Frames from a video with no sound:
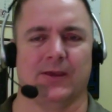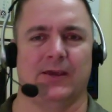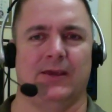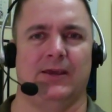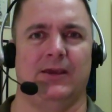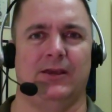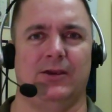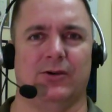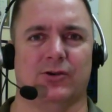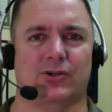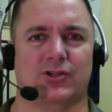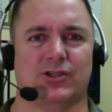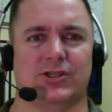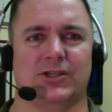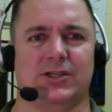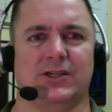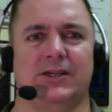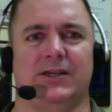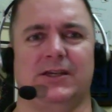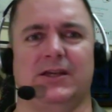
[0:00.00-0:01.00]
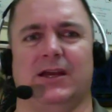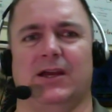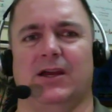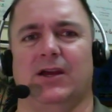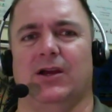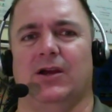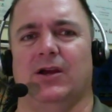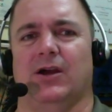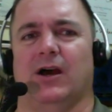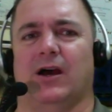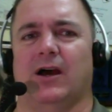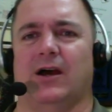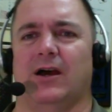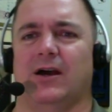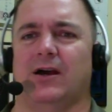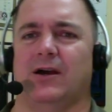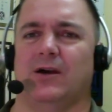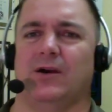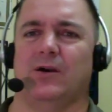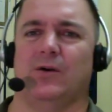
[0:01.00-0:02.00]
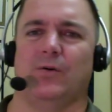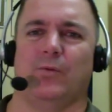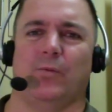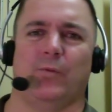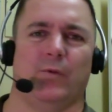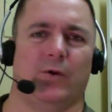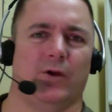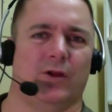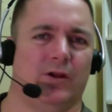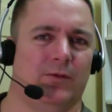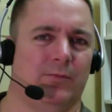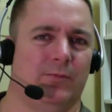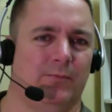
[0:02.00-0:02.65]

he or she will